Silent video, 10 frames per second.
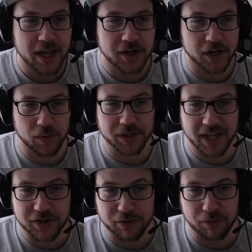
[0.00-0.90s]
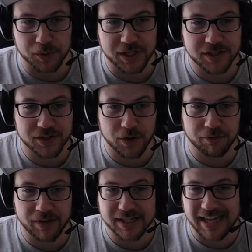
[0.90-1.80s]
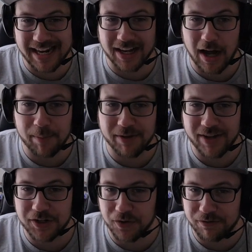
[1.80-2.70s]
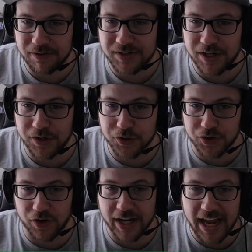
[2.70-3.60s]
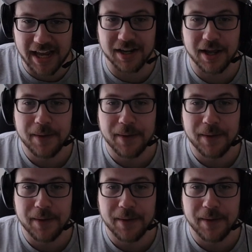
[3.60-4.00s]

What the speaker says: You're going to want the Android 14 Stoic Fist and a copy of Android 15 in your starting hand.